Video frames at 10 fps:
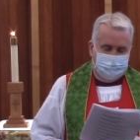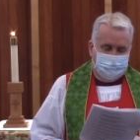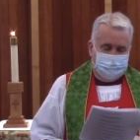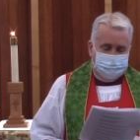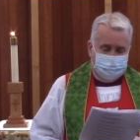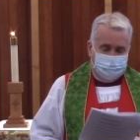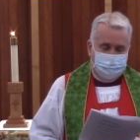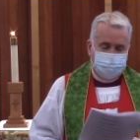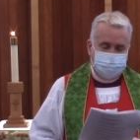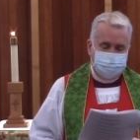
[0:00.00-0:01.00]

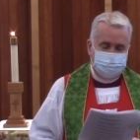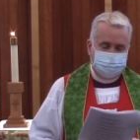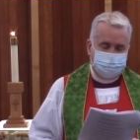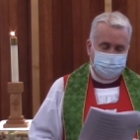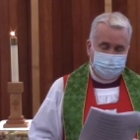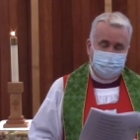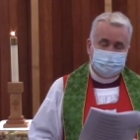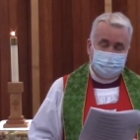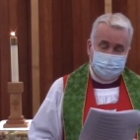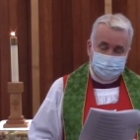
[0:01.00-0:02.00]
So, the call
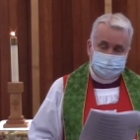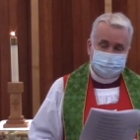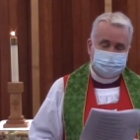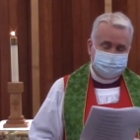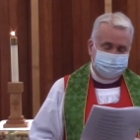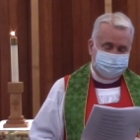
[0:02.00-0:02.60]
to us